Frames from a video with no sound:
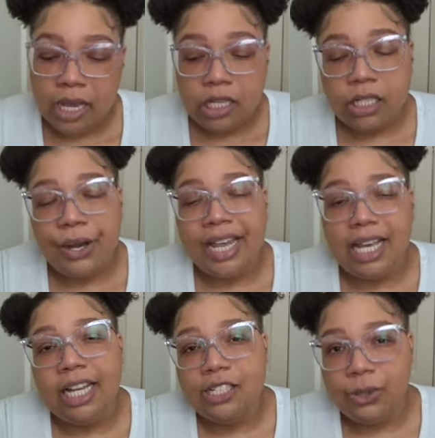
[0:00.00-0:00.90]
So I
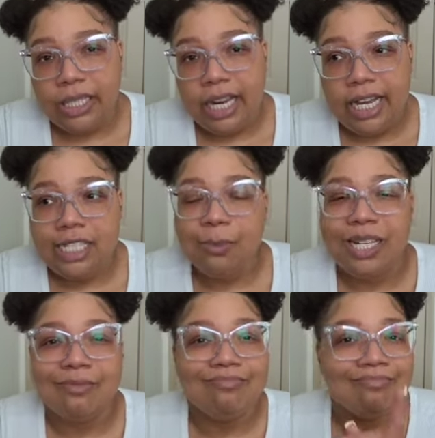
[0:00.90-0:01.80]
think that's really nice,
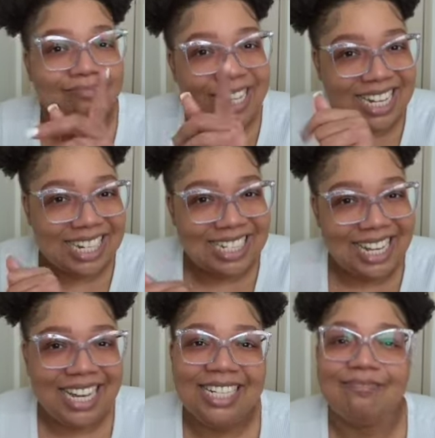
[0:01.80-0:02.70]
but as I
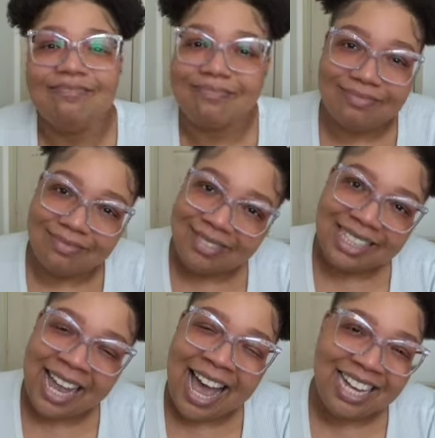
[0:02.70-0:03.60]
said,
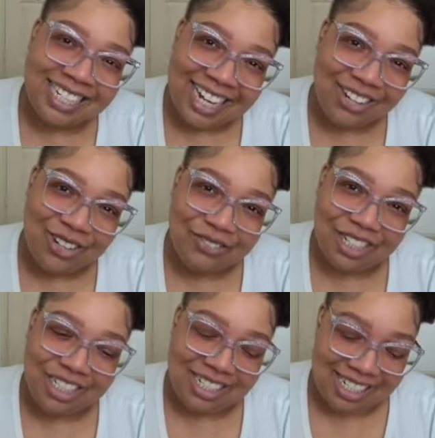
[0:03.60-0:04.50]
I did not go on
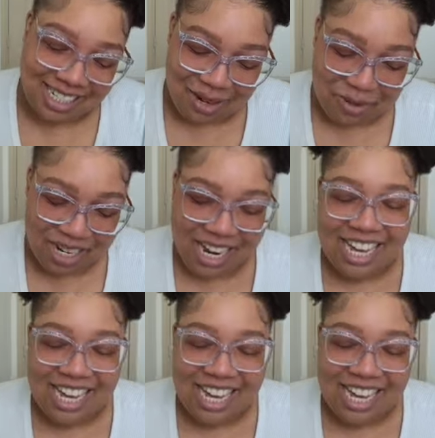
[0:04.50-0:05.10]
Virgin this summer.